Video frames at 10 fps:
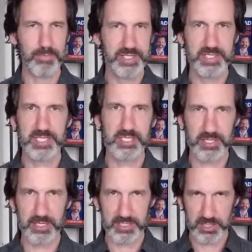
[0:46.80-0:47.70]
businesses are
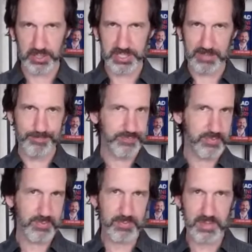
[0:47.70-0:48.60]
going to start to
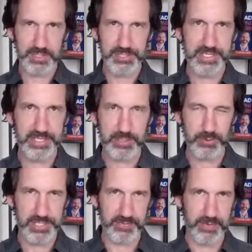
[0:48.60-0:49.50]
see the
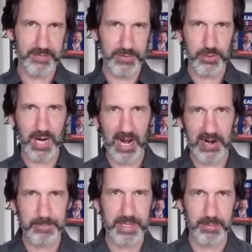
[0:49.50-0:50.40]
increase of revenue,
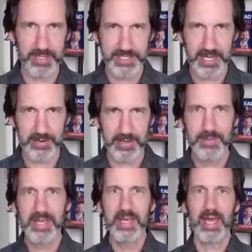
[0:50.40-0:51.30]
hire people, et cetera.
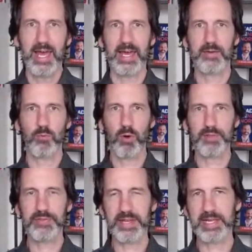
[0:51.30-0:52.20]
And
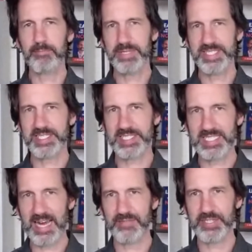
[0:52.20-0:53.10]
one thing businesses
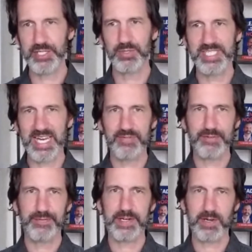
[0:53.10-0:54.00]
have to do is they have to
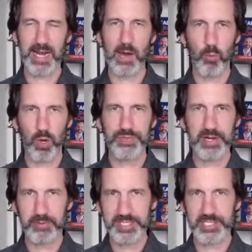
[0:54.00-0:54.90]
figure out what
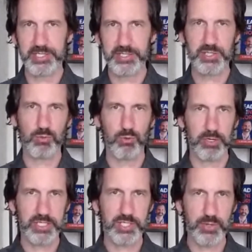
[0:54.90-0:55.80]
their return to
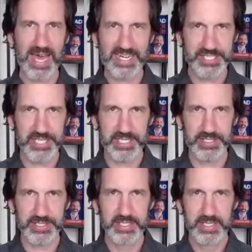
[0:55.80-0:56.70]
work strategy
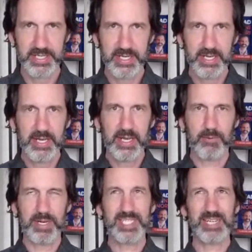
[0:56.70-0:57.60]
is.
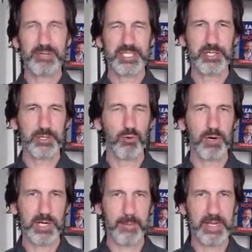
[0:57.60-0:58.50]
And when I say return to
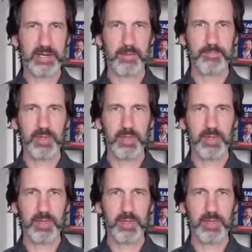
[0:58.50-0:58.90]
work, I mean,